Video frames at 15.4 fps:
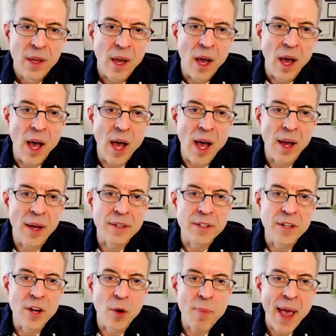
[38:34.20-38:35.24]

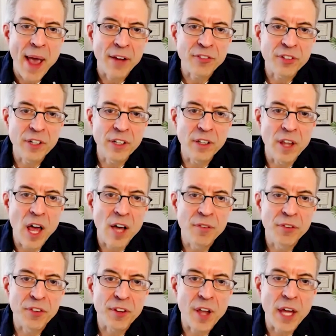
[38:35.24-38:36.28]
Passionate
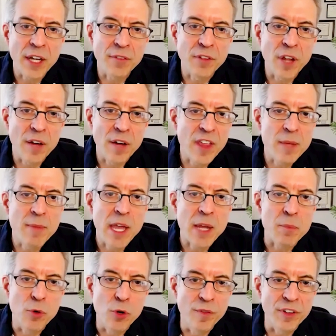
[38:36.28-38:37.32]
love is the kind of love they
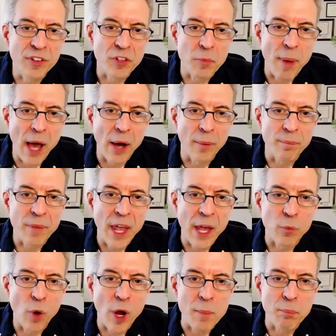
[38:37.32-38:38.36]
make movies about
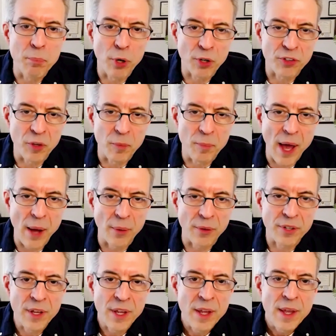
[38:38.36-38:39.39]
and write books
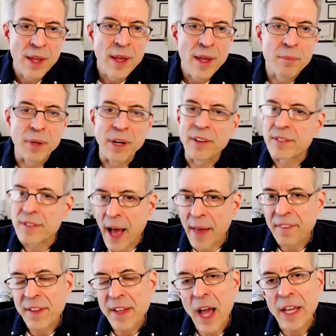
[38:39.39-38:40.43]
about. But it's
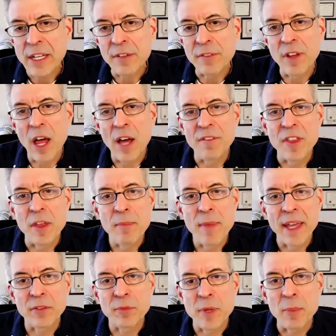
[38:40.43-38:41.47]
not the kind of love that
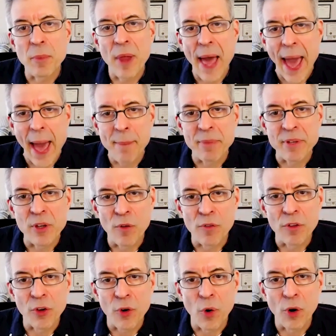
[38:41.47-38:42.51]
makes people happy
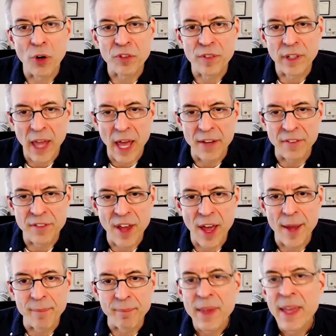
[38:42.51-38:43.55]
over the course of a
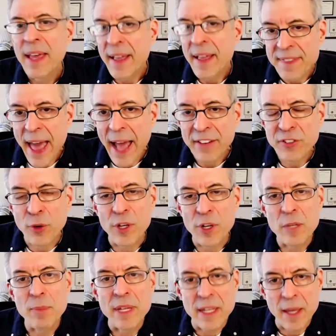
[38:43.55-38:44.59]
lifetime. That's
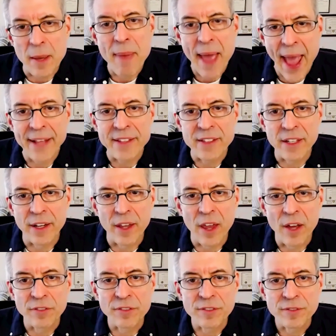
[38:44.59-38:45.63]
going to be companionate
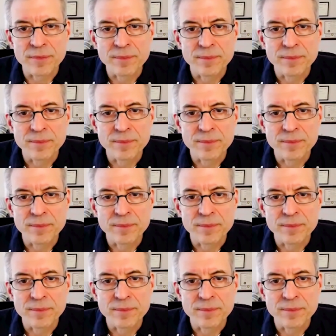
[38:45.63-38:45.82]
love.